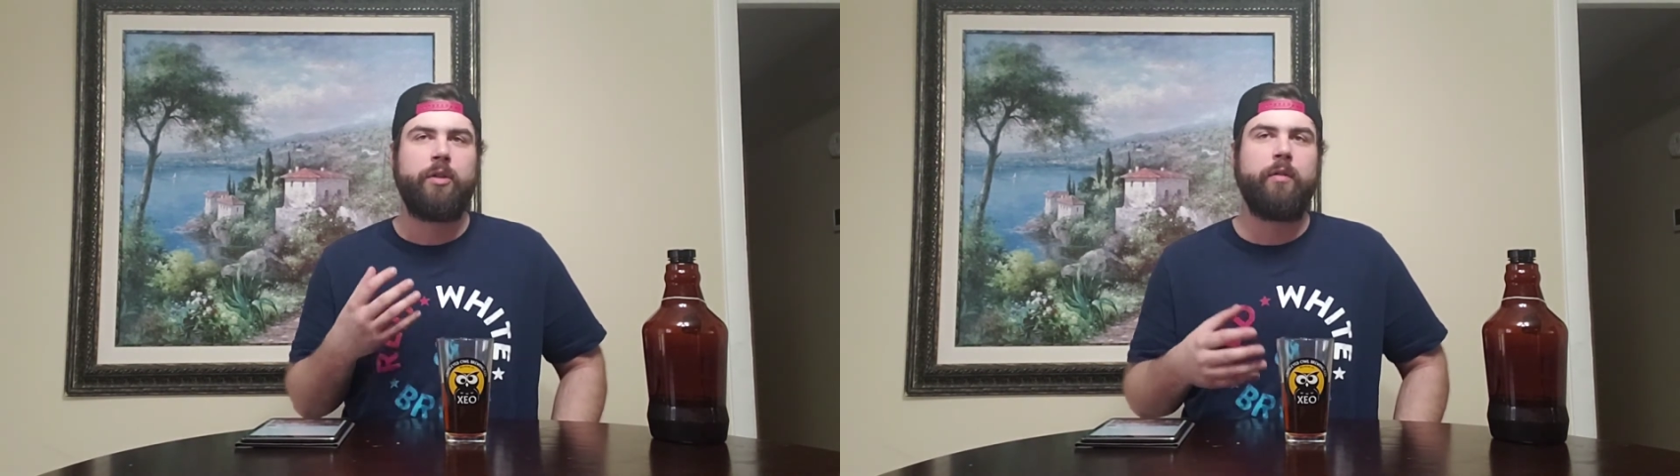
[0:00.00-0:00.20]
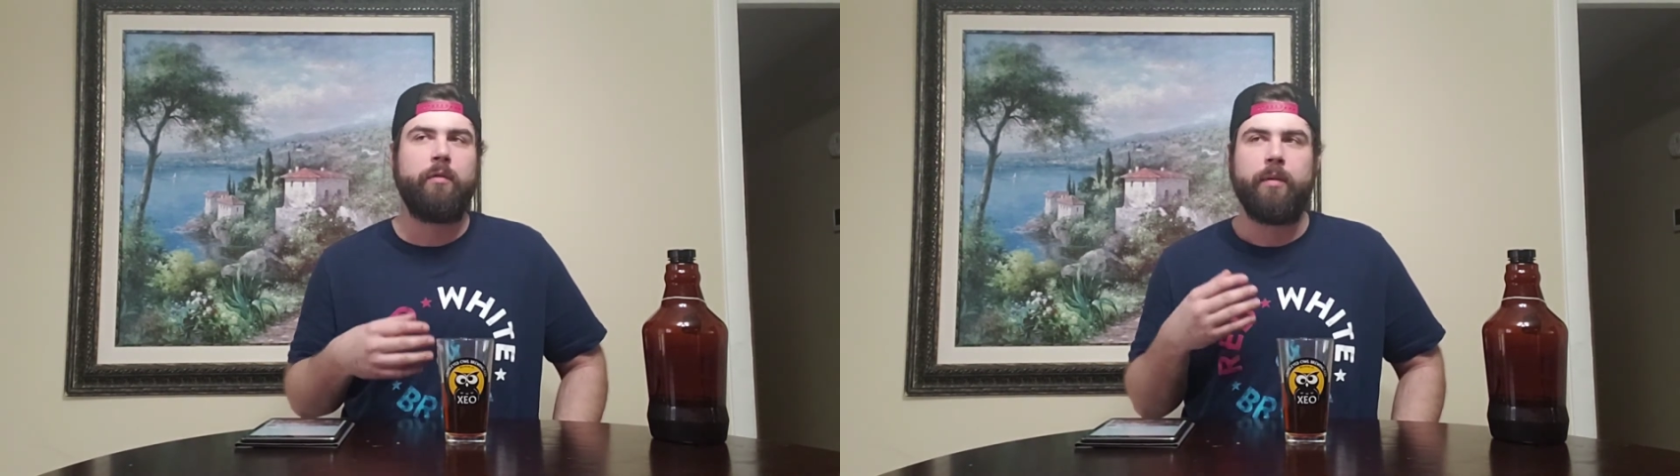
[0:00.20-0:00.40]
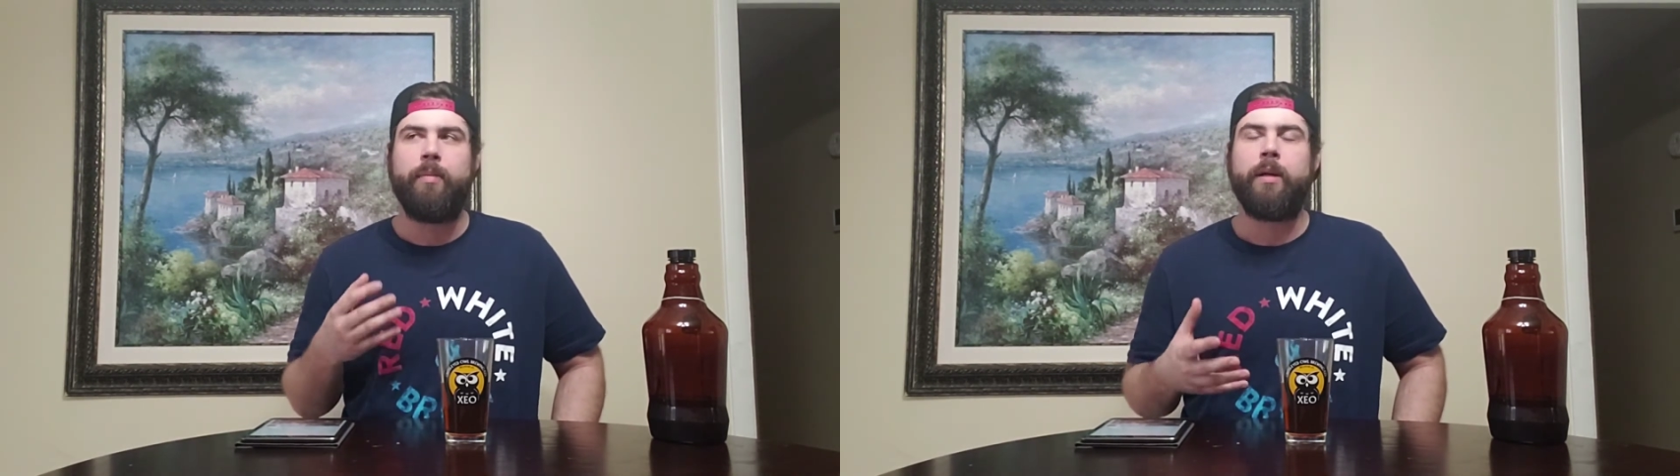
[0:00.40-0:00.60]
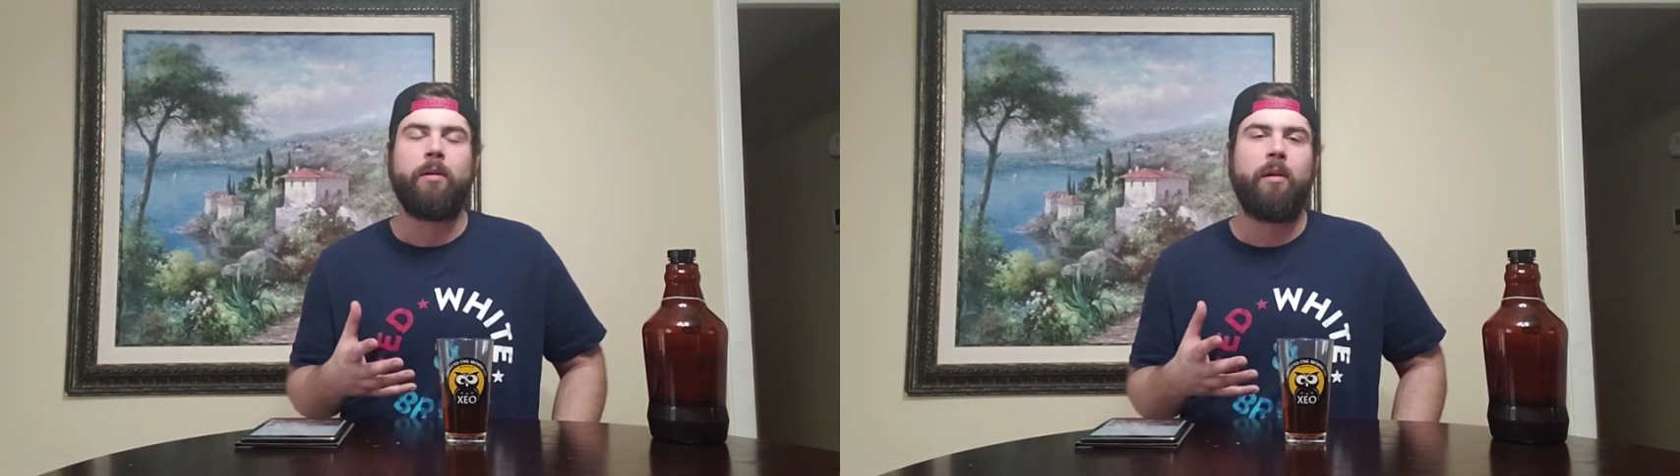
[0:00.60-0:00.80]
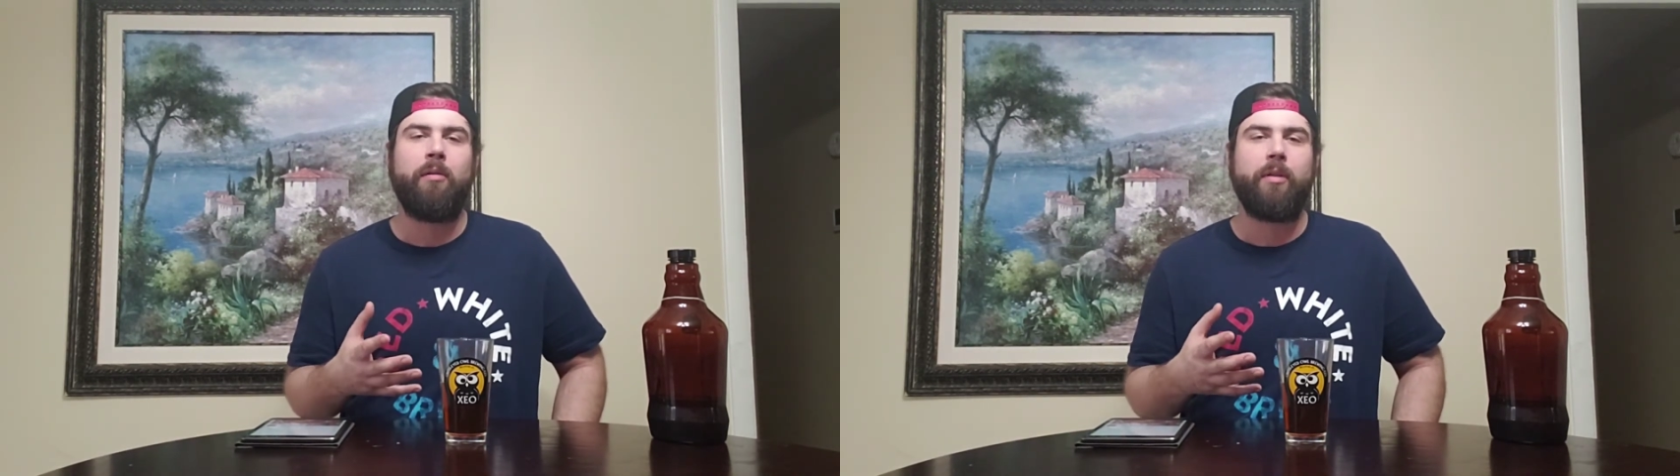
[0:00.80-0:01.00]
chewy
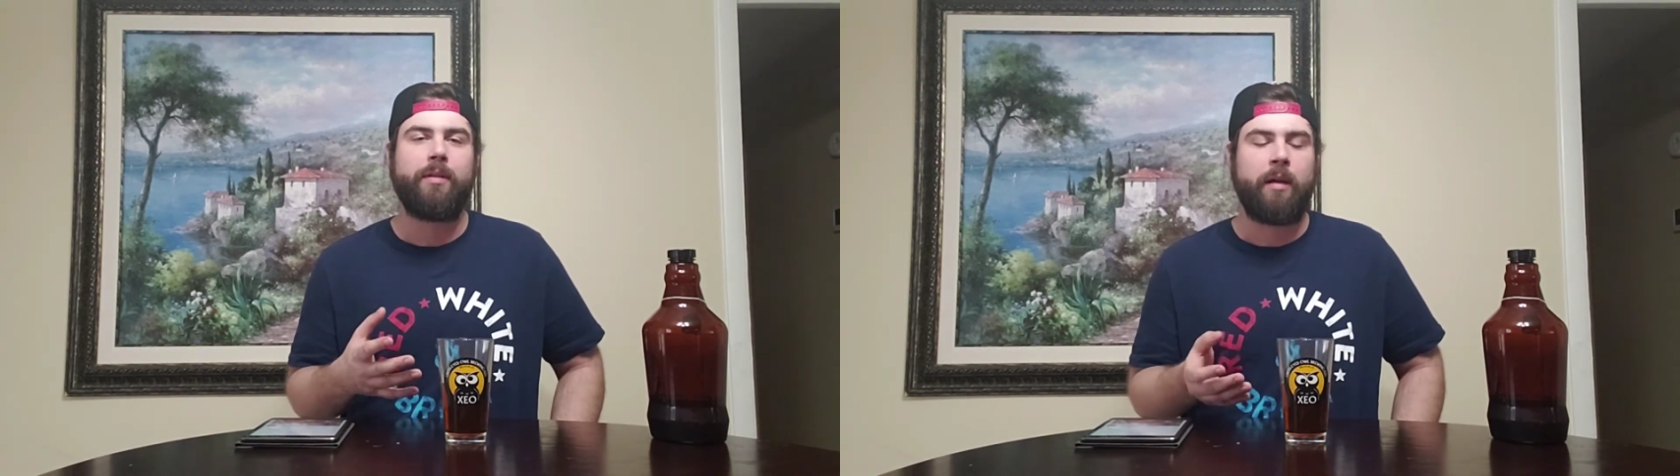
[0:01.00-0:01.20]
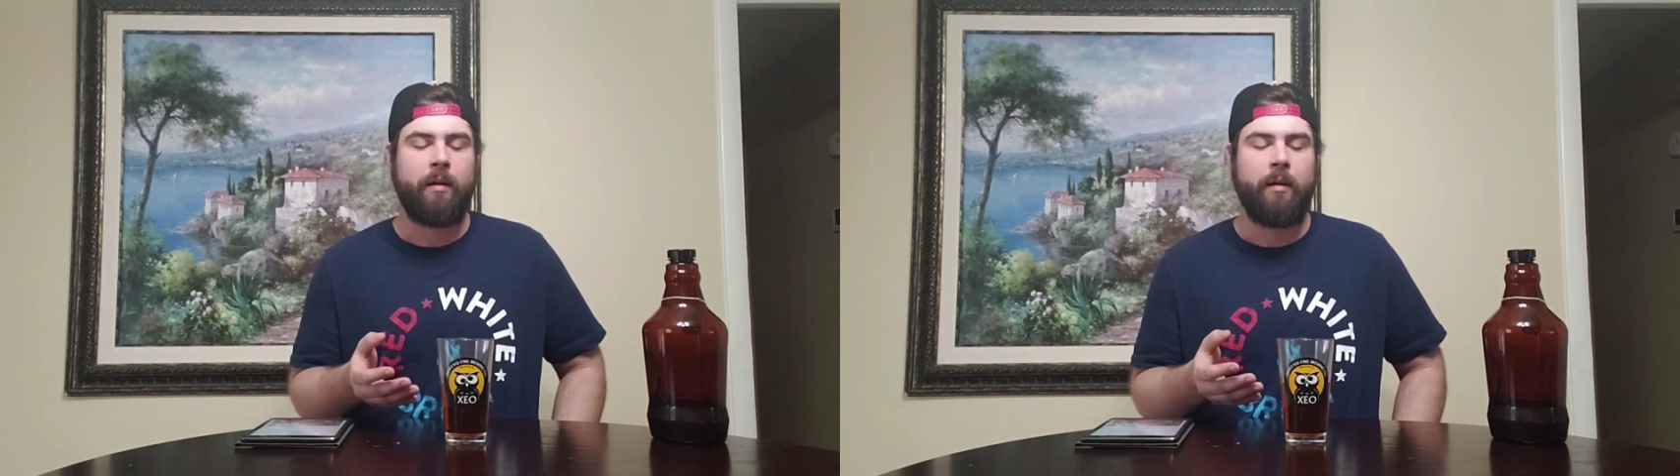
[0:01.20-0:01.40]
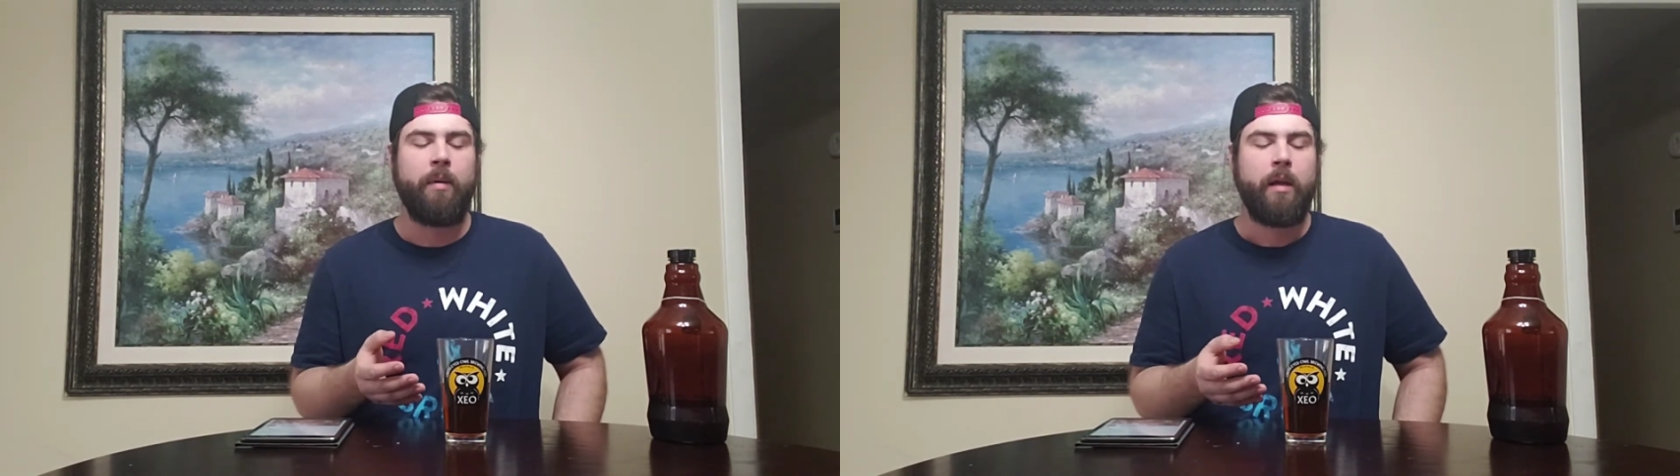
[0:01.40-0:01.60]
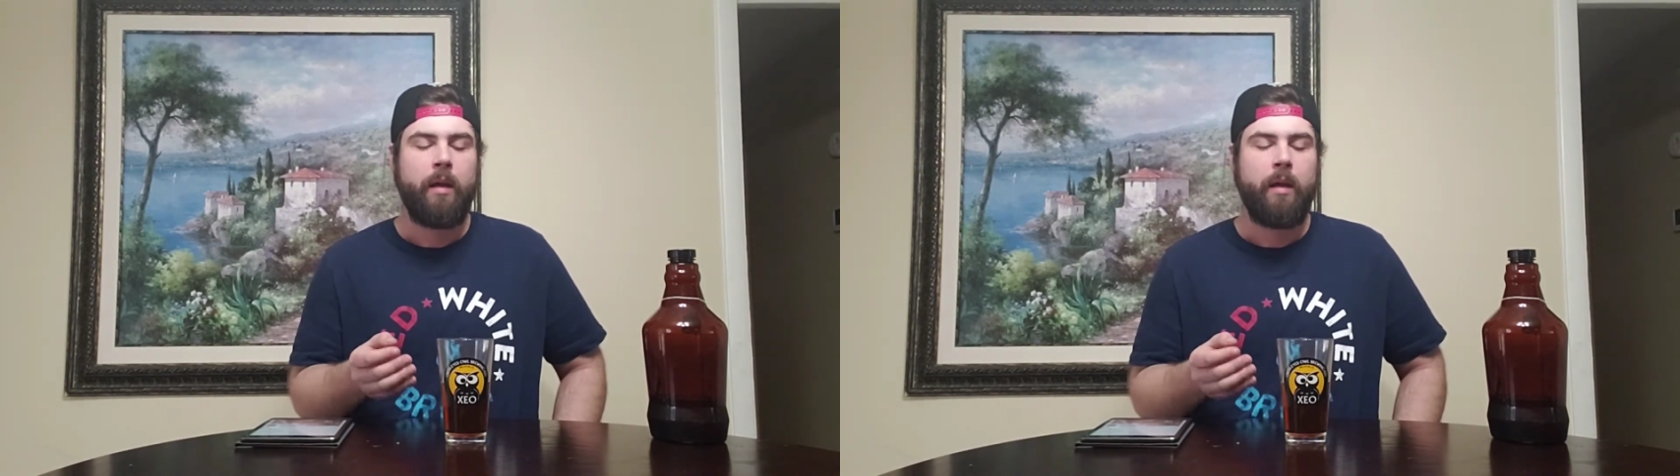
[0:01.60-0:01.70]
beer all the time,